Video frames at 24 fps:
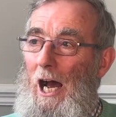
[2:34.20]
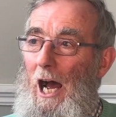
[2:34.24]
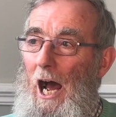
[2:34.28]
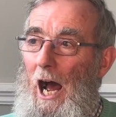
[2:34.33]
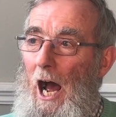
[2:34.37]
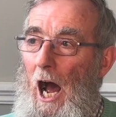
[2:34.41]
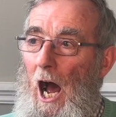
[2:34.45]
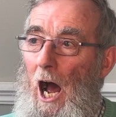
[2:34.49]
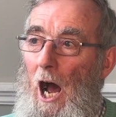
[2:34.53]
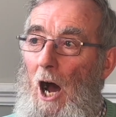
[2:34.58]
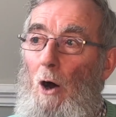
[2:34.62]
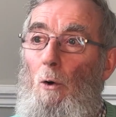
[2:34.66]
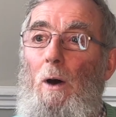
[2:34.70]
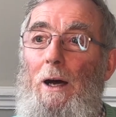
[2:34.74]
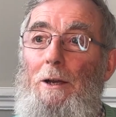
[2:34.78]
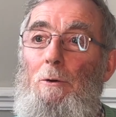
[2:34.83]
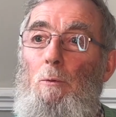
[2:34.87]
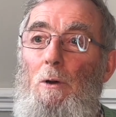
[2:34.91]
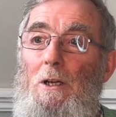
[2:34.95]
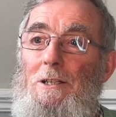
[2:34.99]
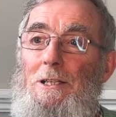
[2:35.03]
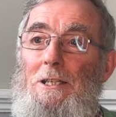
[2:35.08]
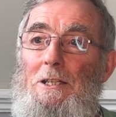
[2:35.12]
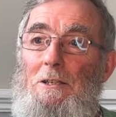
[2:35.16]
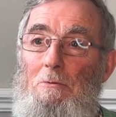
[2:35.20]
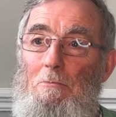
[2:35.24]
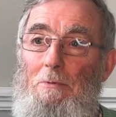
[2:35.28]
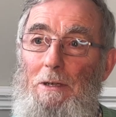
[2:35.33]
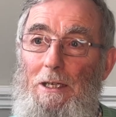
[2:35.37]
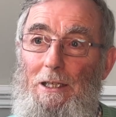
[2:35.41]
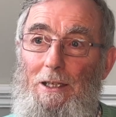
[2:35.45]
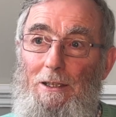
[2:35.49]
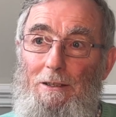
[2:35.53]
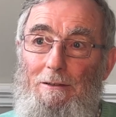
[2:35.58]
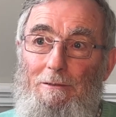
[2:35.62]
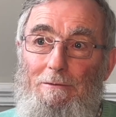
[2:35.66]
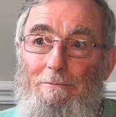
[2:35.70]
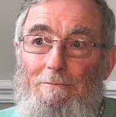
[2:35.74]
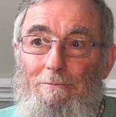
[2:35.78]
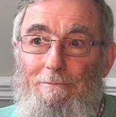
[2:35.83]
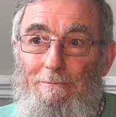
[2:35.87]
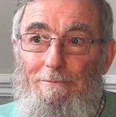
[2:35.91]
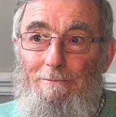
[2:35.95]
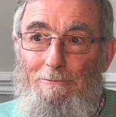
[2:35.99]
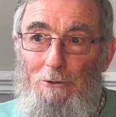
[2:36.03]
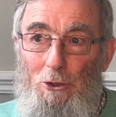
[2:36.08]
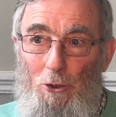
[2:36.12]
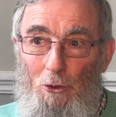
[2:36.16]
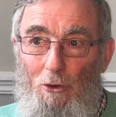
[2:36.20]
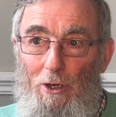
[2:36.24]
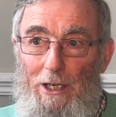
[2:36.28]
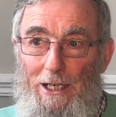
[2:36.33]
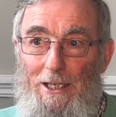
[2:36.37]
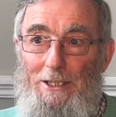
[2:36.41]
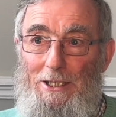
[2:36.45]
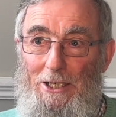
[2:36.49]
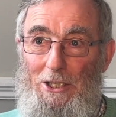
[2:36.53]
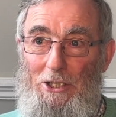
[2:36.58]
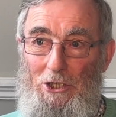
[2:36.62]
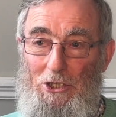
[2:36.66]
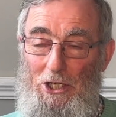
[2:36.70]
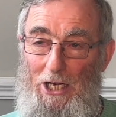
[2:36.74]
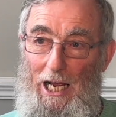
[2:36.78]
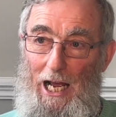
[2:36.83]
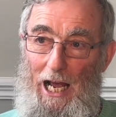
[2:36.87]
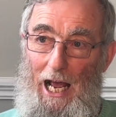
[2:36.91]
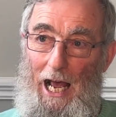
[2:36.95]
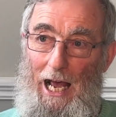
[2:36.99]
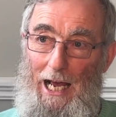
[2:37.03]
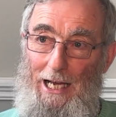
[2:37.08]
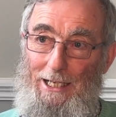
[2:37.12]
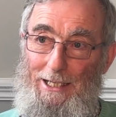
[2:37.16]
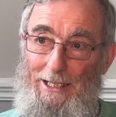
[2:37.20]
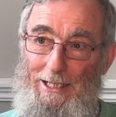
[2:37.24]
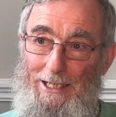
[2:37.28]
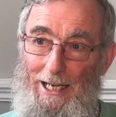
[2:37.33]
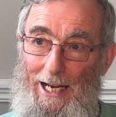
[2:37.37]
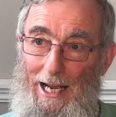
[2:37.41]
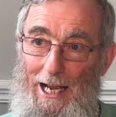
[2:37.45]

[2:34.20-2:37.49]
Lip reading: how I was to be treated, and